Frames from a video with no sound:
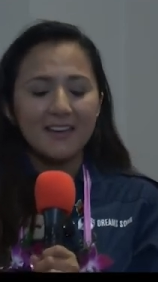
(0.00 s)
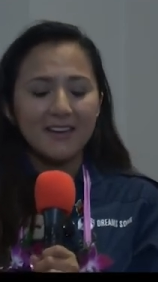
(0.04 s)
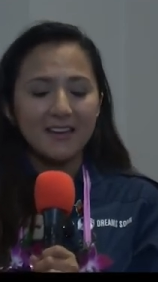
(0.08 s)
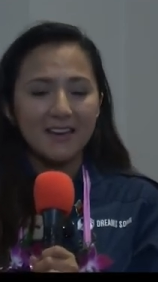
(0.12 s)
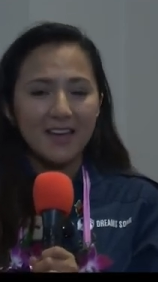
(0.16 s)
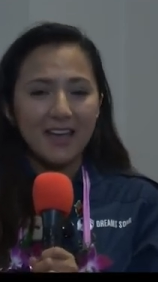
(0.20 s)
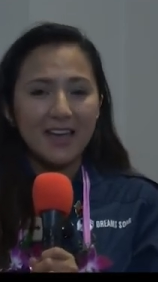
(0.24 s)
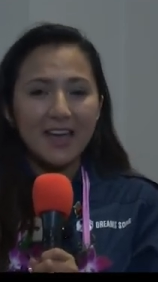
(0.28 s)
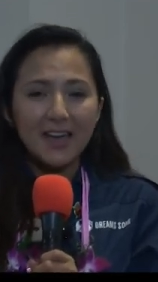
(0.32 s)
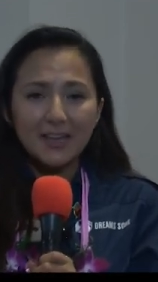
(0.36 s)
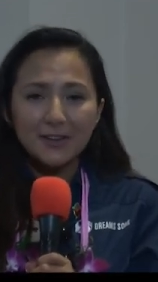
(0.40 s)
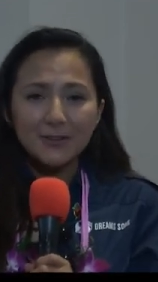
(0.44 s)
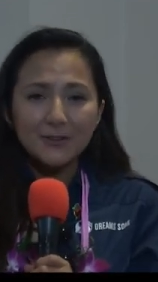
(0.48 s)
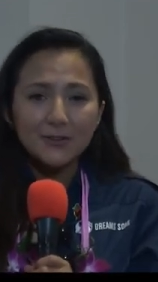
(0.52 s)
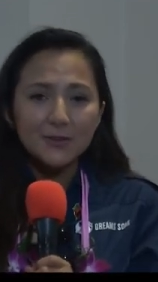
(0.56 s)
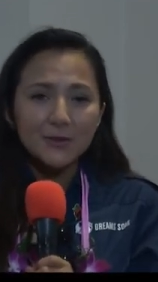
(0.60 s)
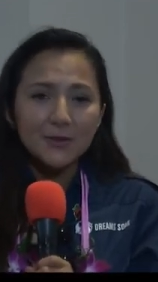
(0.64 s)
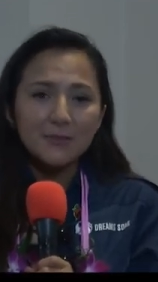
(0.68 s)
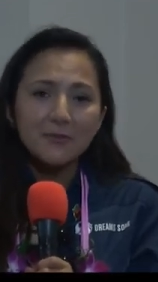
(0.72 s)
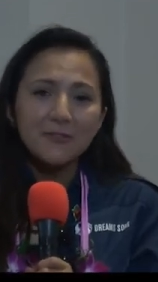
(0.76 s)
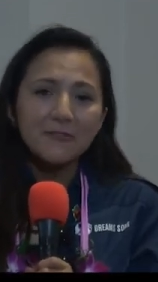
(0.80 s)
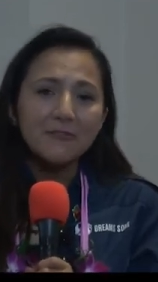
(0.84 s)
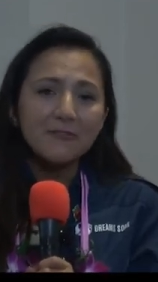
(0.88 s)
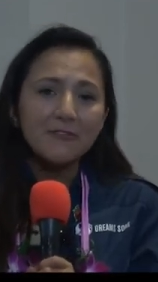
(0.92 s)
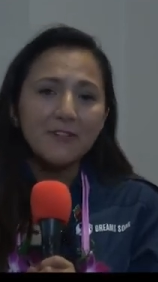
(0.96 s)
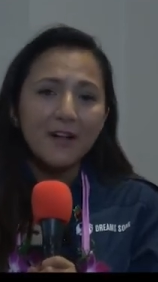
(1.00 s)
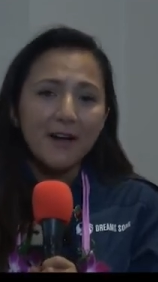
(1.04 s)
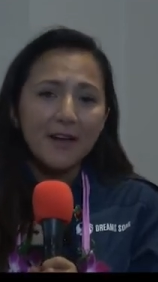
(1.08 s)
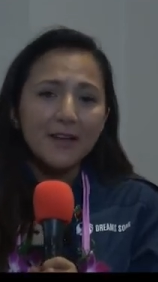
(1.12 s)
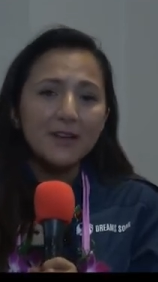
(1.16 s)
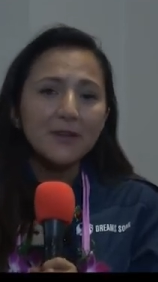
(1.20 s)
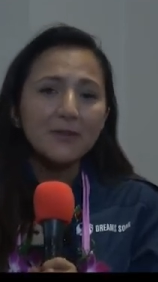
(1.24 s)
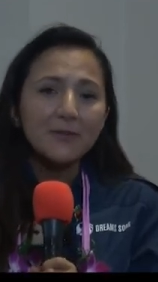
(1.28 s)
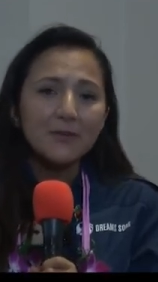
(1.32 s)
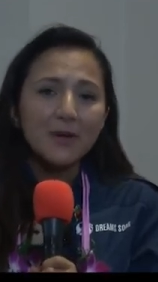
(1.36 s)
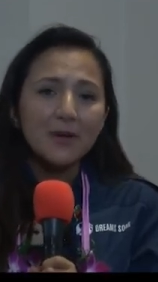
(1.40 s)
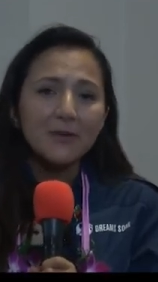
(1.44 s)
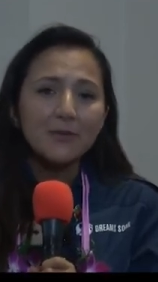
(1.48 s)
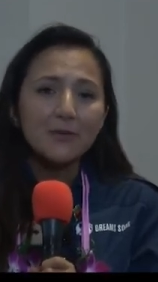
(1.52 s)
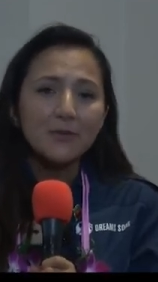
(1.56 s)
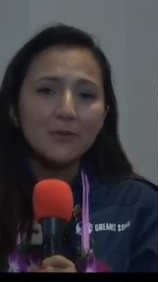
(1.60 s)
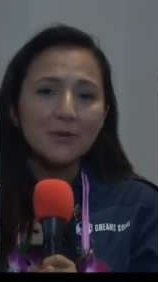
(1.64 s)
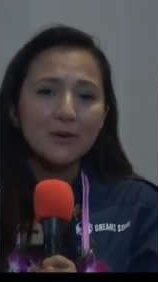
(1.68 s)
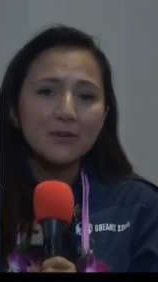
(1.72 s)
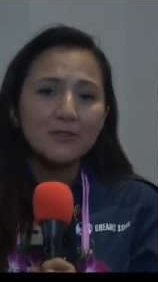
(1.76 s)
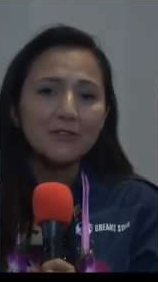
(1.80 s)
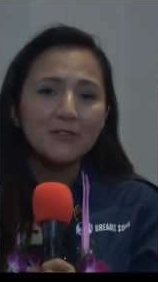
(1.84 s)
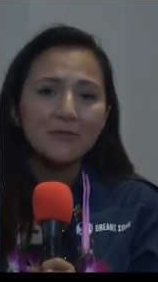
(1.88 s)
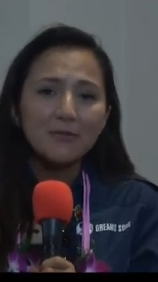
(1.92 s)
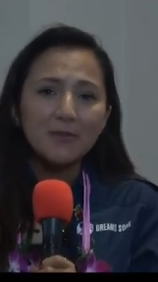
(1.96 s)
I had a dream of flying around the
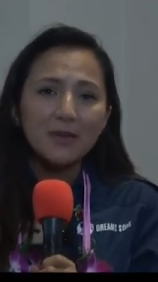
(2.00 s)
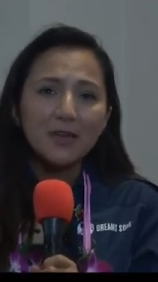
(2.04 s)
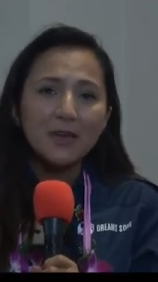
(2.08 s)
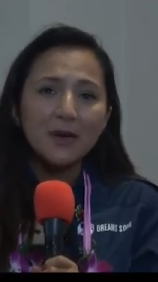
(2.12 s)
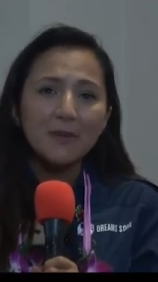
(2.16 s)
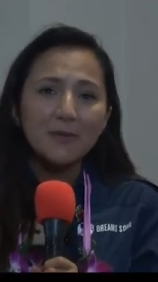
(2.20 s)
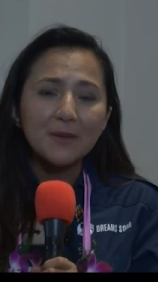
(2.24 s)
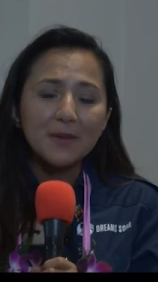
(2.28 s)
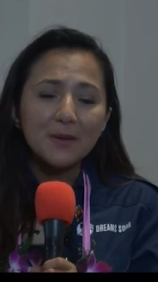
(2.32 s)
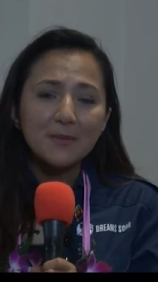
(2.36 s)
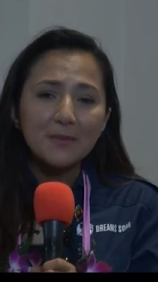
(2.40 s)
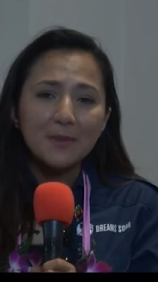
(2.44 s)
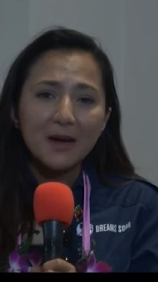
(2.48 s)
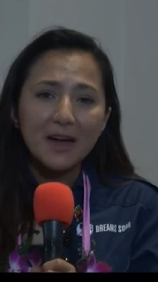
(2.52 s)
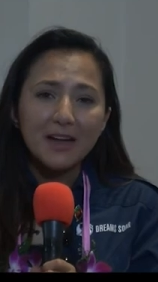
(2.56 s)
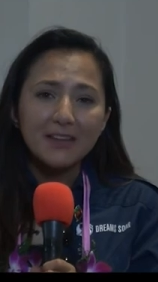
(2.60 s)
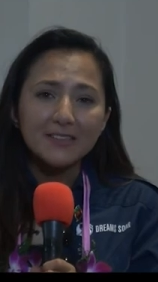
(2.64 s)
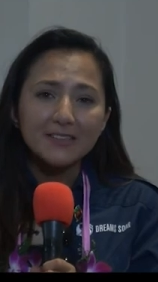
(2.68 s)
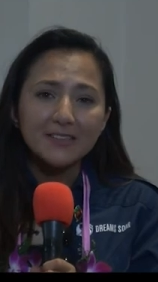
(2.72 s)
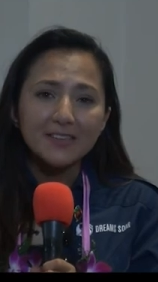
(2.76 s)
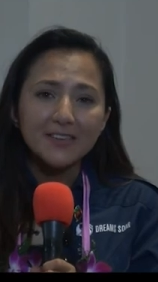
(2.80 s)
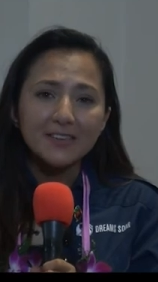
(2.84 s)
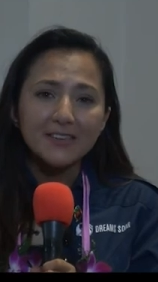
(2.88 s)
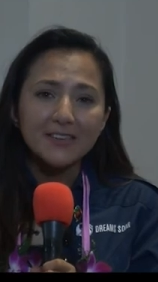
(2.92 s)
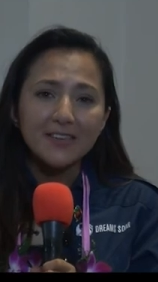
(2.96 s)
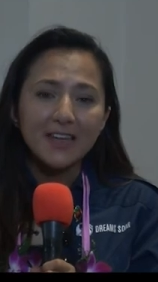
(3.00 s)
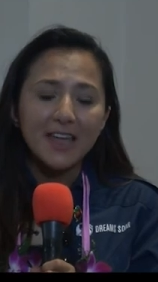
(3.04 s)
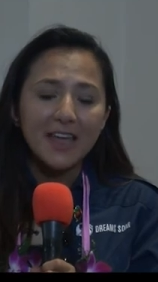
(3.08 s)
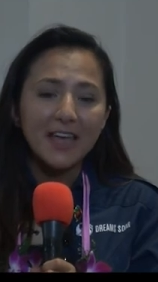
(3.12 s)
world, of becoming a pilot,